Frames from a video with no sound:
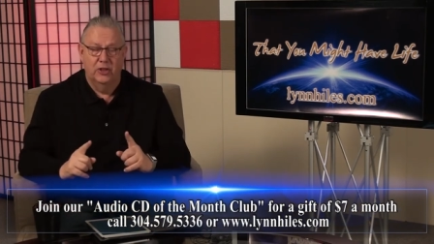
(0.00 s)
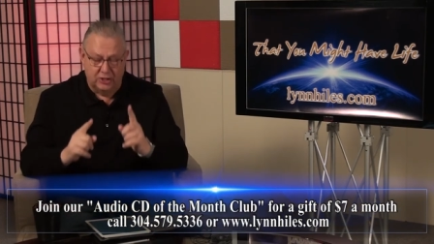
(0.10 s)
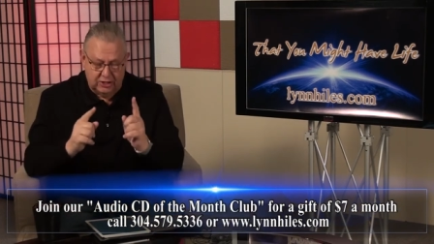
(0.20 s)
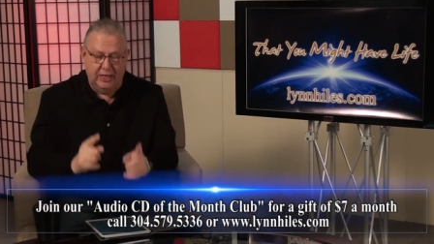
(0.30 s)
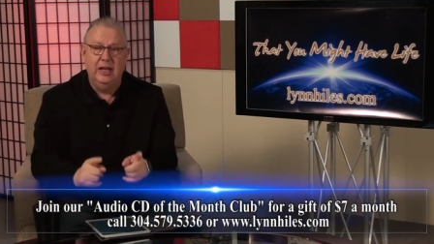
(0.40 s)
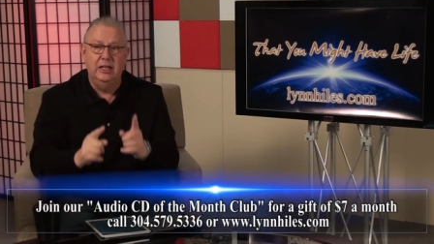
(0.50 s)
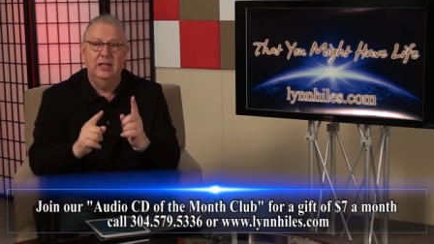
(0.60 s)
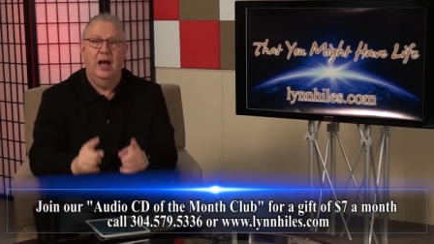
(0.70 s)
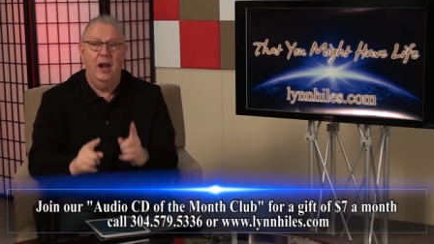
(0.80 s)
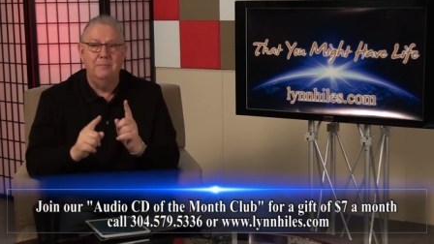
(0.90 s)
The seed
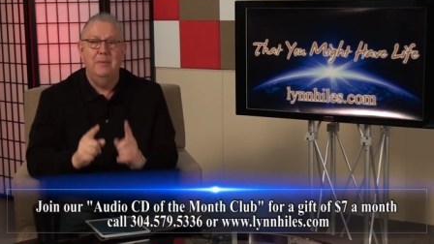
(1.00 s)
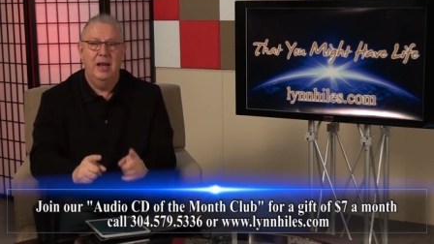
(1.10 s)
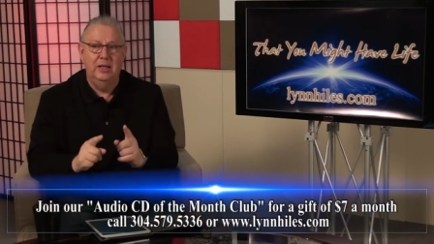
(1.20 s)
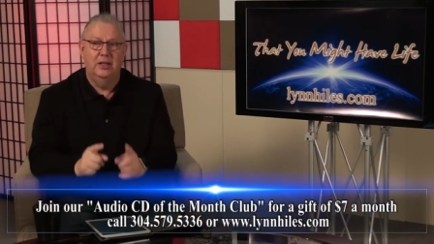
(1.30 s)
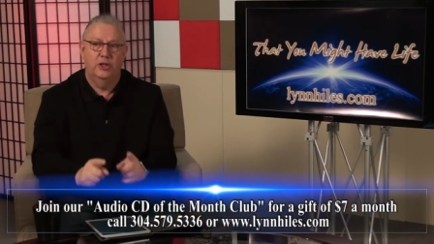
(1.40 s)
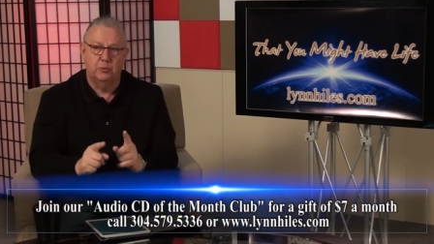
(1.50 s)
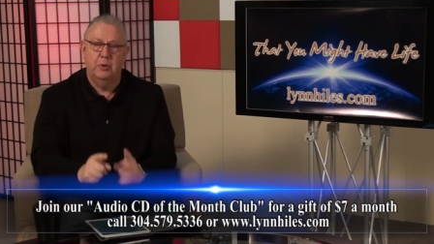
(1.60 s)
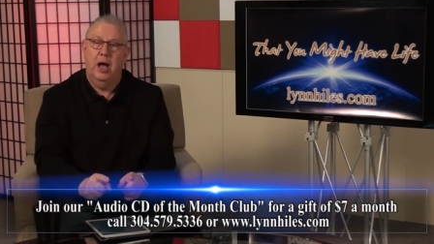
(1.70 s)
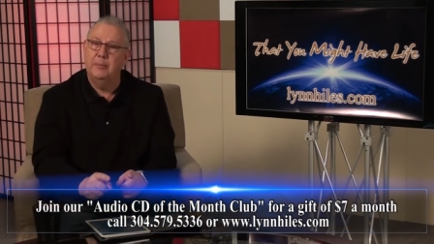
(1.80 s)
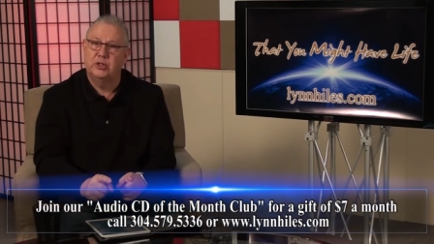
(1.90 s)
God made this
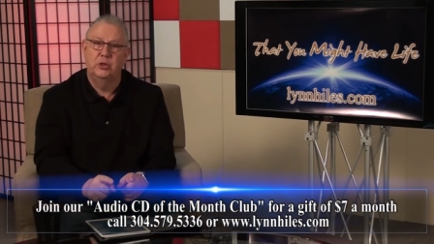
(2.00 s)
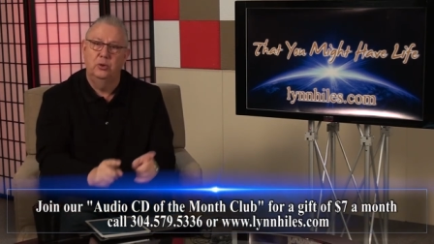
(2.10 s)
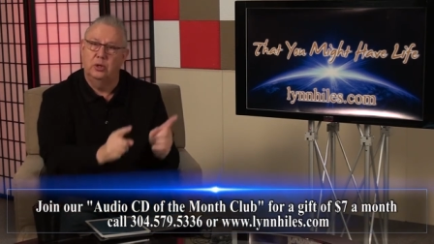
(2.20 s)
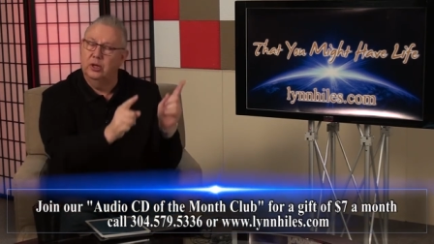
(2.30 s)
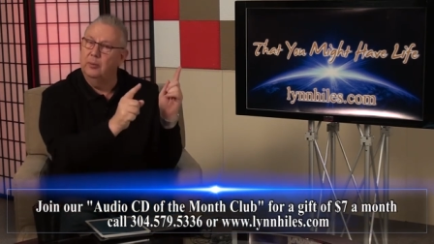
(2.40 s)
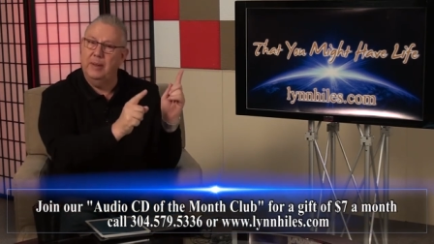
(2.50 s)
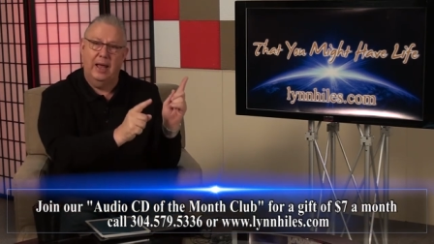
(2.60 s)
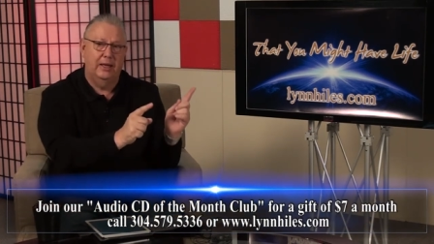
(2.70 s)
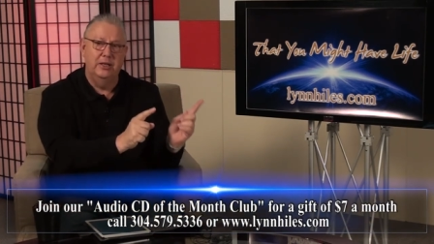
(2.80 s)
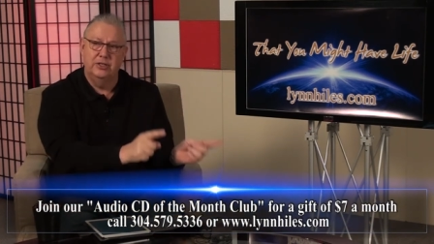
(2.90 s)
promise to clear
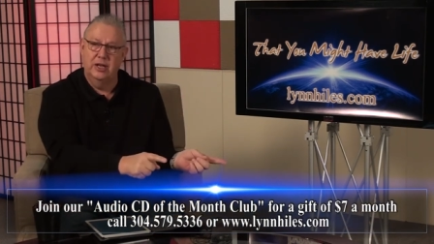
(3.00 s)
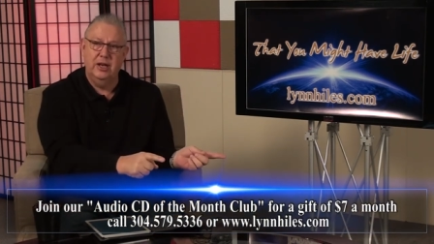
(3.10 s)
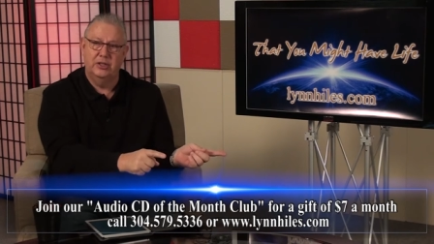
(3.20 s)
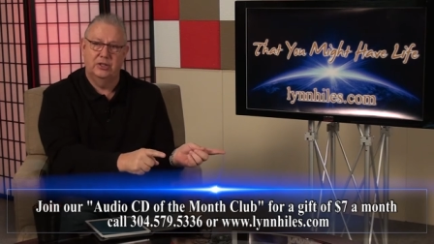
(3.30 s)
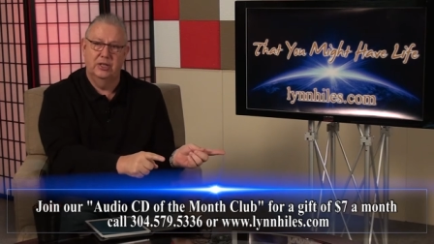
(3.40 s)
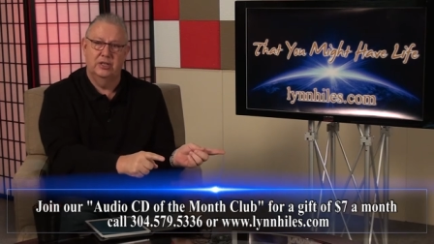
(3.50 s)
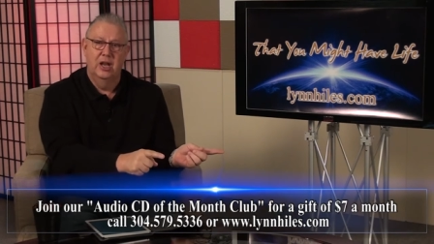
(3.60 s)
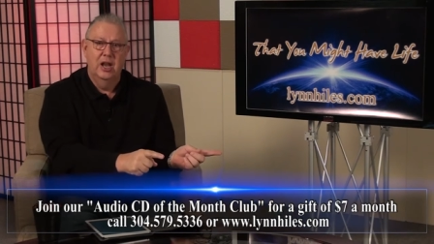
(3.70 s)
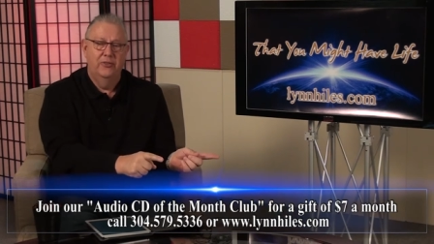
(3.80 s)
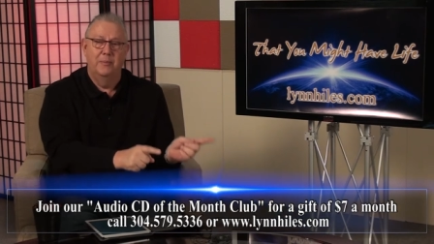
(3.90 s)
back in Genesis
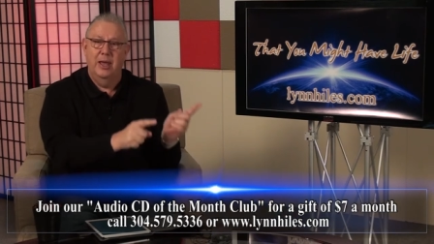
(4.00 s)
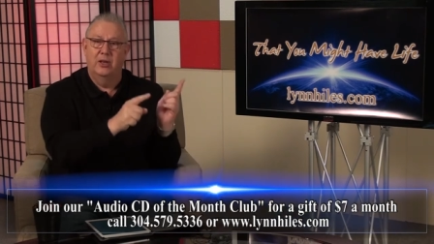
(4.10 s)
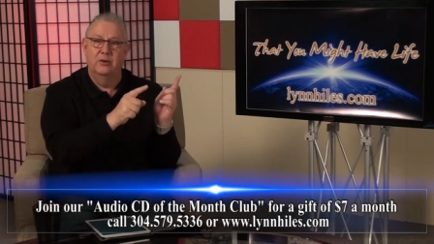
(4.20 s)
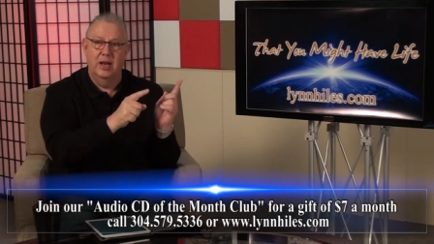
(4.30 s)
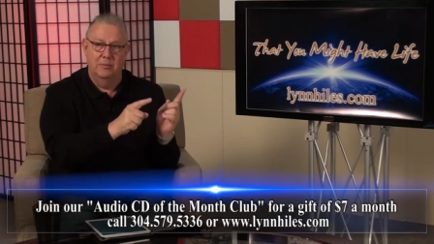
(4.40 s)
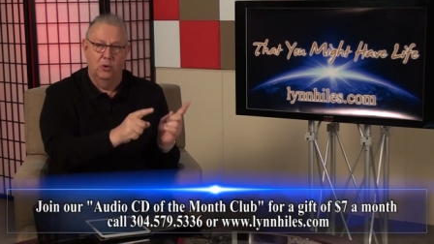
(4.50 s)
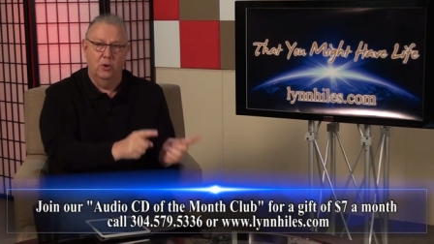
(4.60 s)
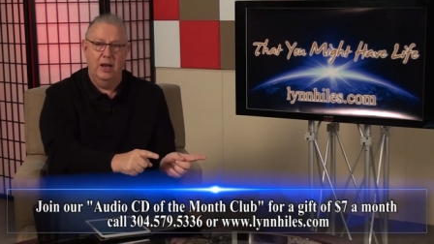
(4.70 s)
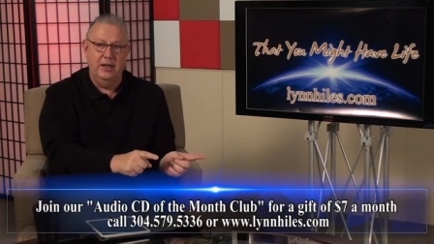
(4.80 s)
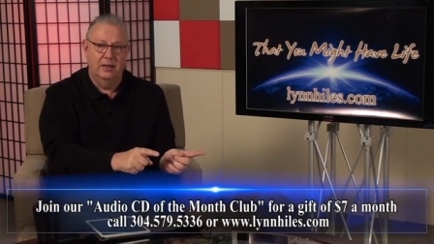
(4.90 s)
to make your name
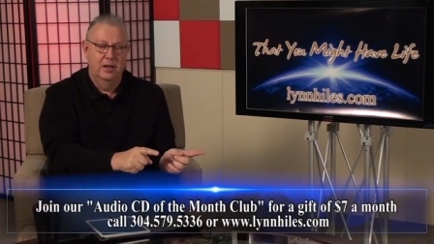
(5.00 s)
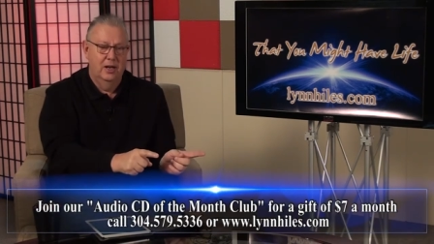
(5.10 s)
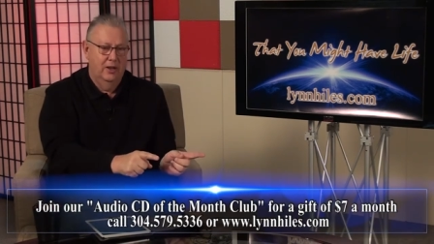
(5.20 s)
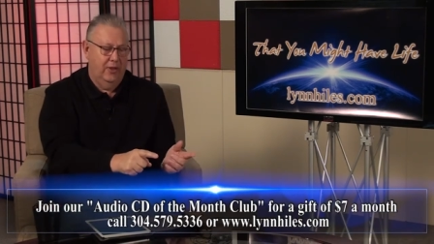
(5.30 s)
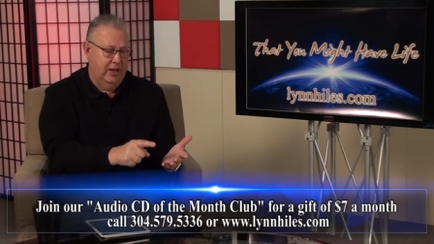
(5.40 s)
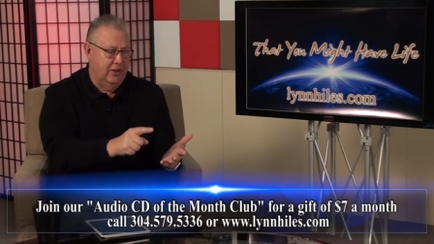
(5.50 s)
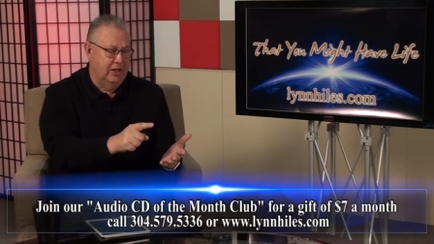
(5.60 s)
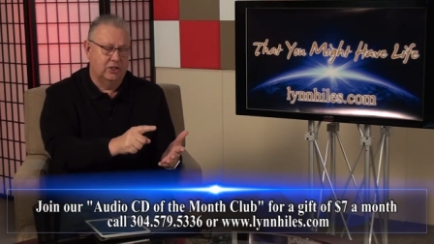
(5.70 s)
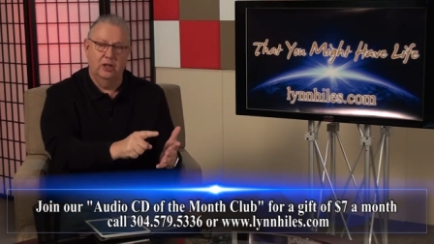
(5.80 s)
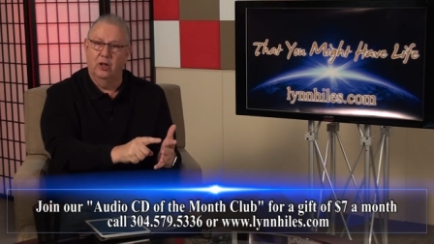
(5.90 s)
great, that in
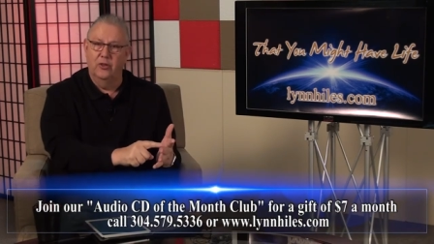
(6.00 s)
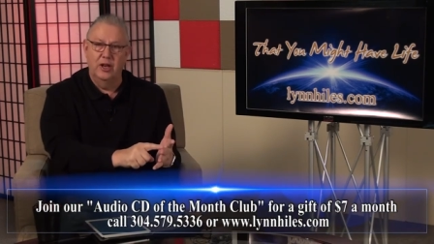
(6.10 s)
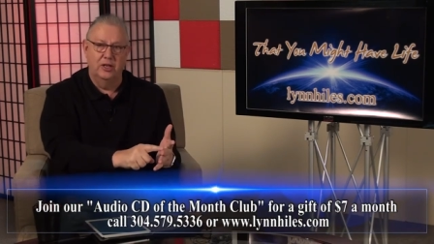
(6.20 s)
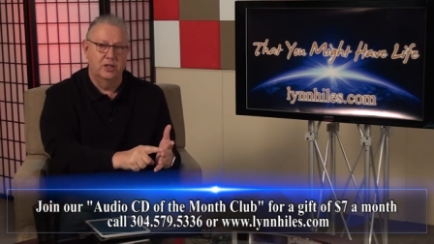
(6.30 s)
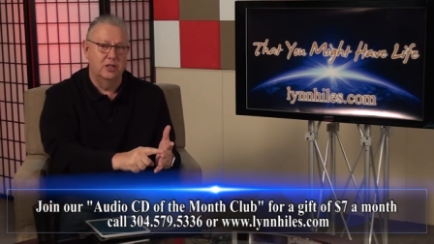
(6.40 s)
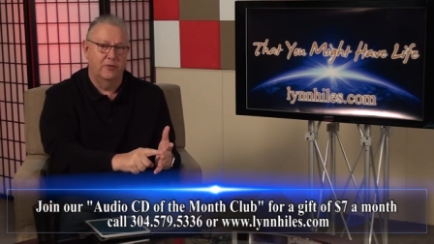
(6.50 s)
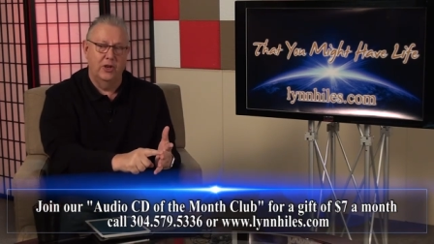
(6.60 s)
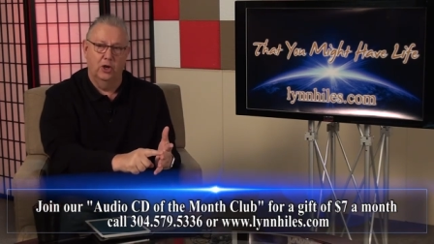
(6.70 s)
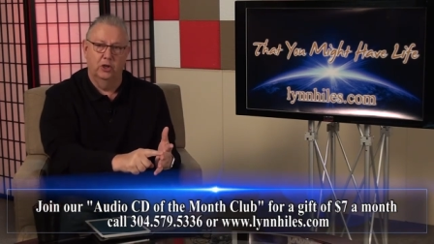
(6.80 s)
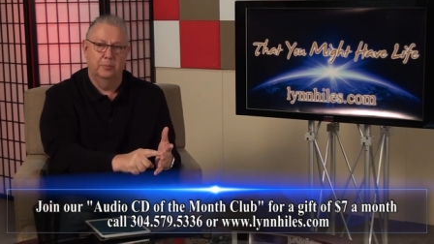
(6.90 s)
thee shall all the nations of
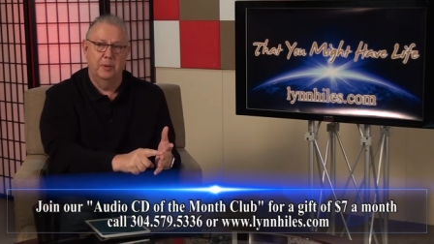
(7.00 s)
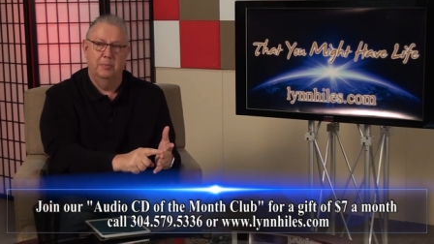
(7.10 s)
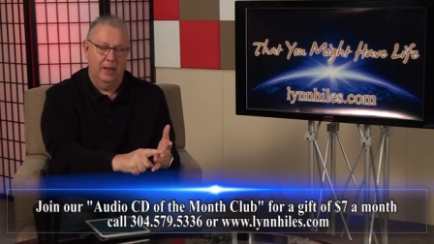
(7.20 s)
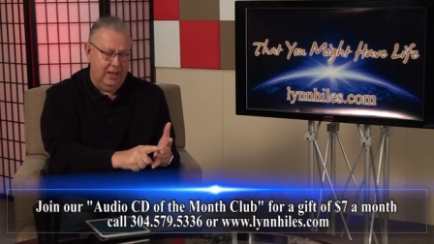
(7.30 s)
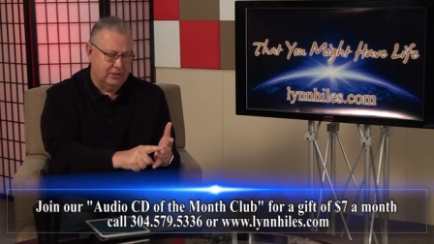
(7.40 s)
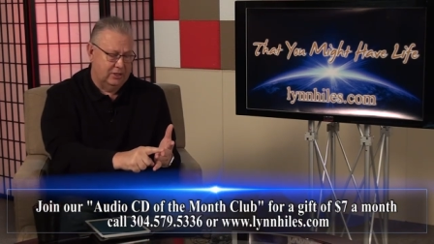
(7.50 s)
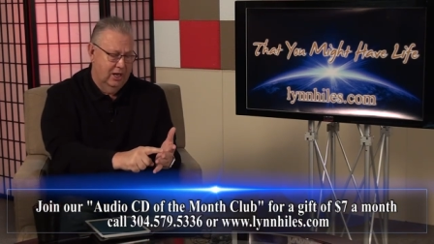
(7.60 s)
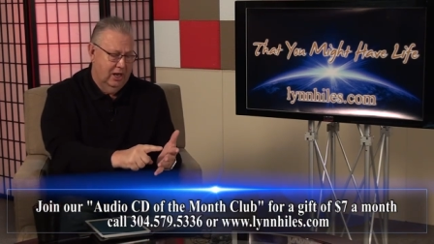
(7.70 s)
the earth be blessed.